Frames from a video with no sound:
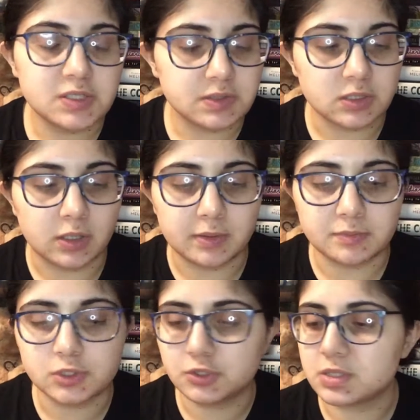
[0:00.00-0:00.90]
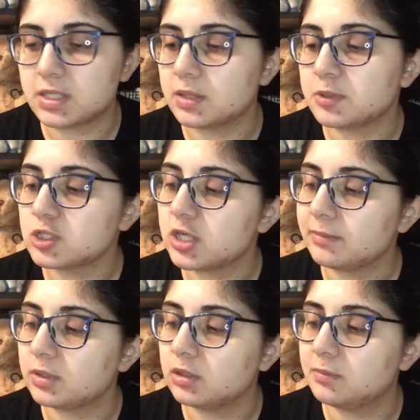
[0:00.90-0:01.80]
So I'm choosing The
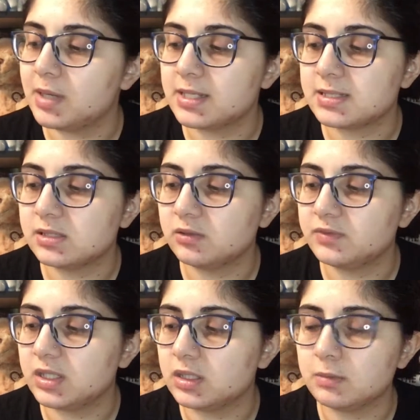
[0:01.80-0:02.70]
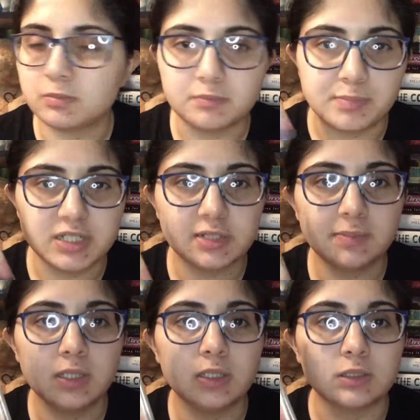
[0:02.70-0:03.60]
Bookshop Girl by Sylvia Bishop.
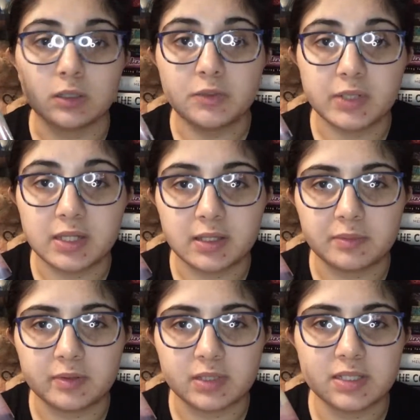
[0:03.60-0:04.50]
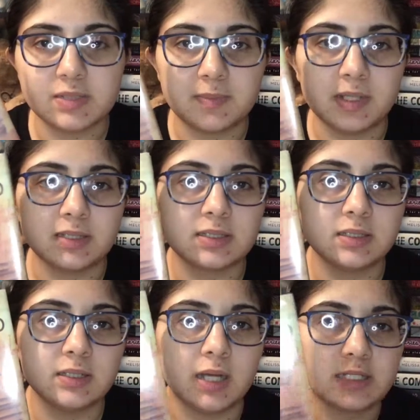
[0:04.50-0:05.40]
Don't know anything about this, but
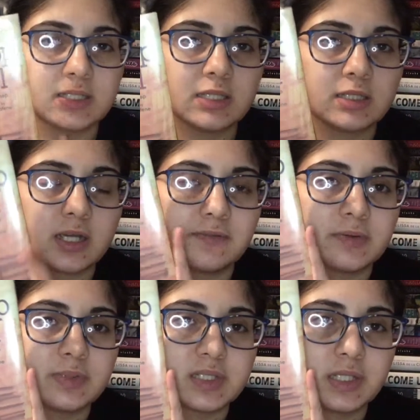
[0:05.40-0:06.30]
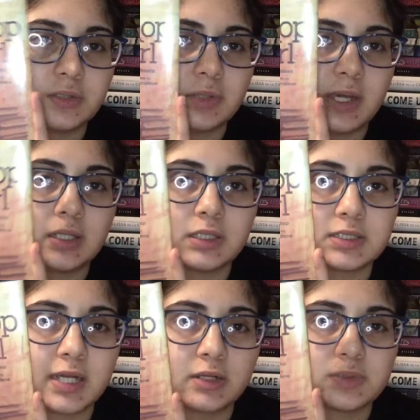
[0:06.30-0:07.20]
I just thought the cover was cute and the
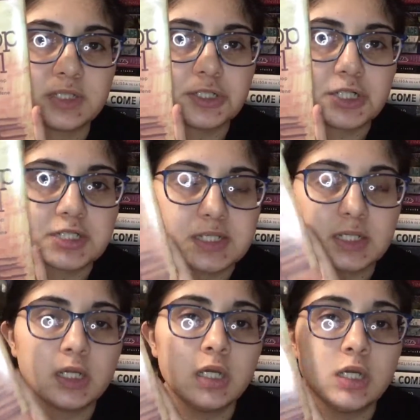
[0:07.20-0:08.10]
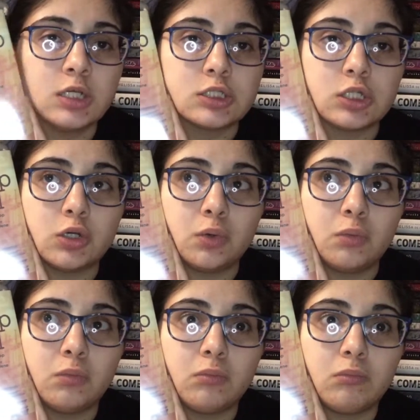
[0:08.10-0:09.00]
title was interesting. So
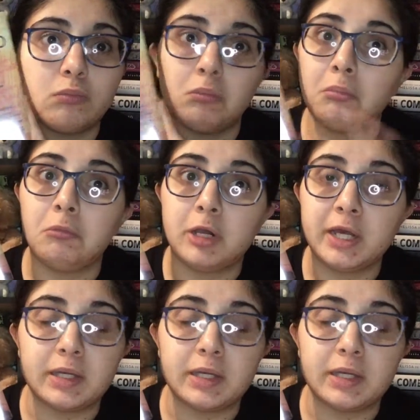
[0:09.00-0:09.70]
why not?